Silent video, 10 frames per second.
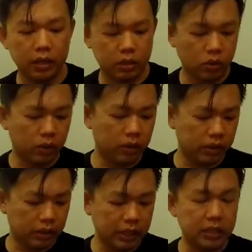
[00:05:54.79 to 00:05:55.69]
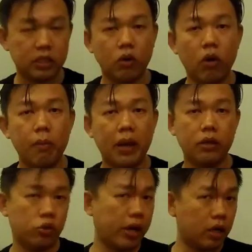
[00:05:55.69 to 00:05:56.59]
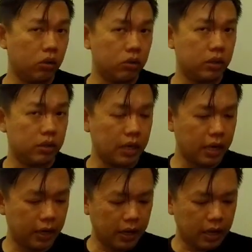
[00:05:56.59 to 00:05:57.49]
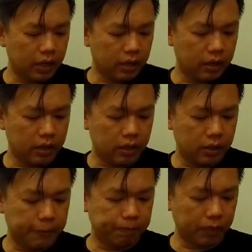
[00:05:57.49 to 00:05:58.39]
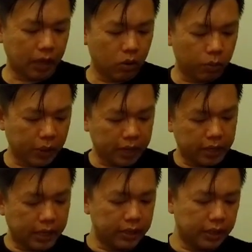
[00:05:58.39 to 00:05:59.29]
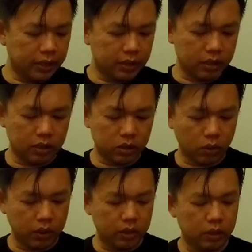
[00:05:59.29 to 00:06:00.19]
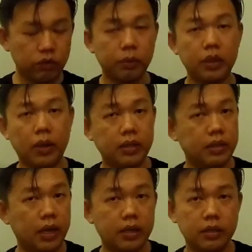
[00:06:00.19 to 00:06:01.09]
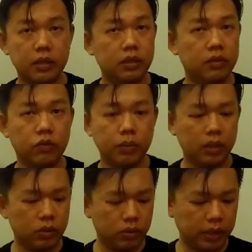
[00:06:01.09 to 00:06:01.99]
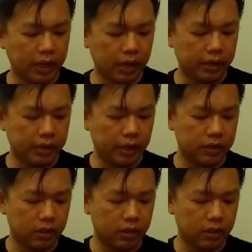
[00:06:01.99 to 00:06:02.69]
So this is all my dry clothes inside. I will pack it like this, so easier for me to access, easier for me to take out anything.